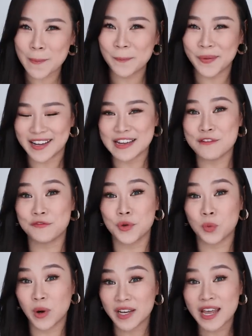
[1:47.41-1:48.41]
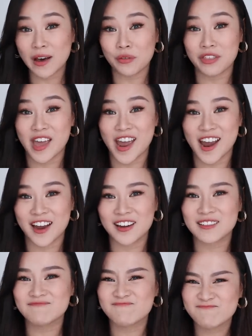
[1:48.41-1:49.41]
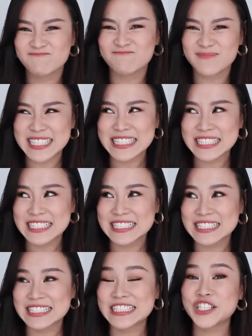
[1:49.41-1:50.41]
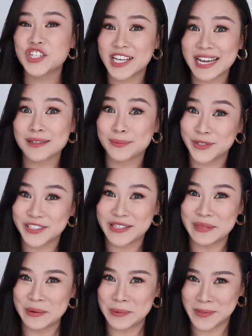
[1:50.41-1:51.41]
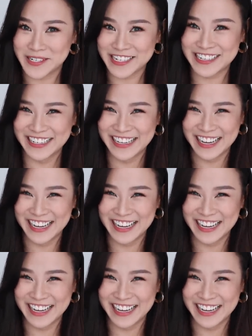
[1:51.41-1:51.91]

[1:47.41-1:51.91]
but if you want healthy hair, you gotta put in the work.